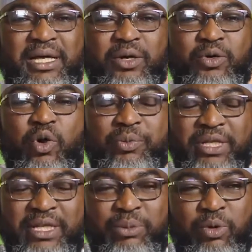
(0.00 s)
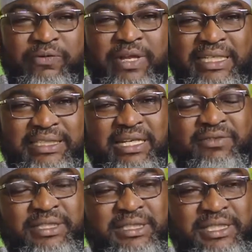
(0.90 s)
robbing them of their
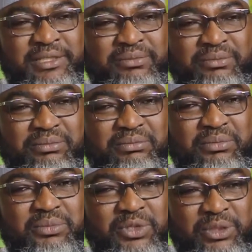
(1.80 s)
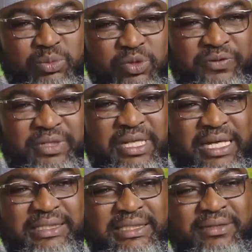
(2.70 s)
self-esteem, removing
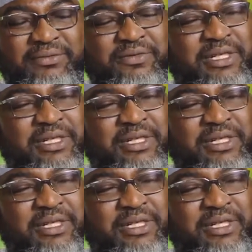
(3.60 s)
their self,